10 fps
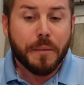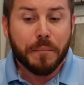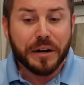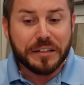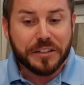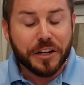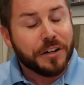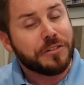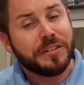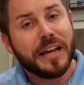But
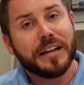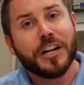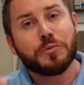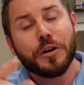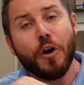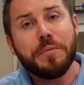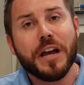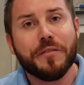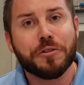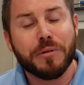other than that, guys, we hope you
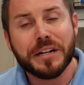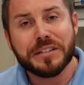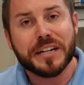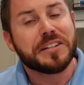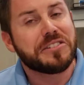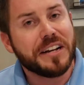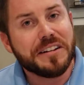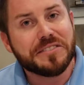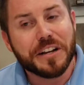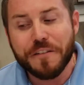have a great day. Stay
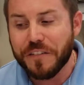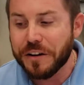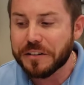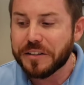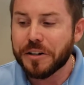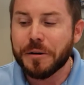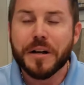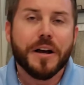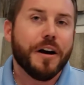safe out there.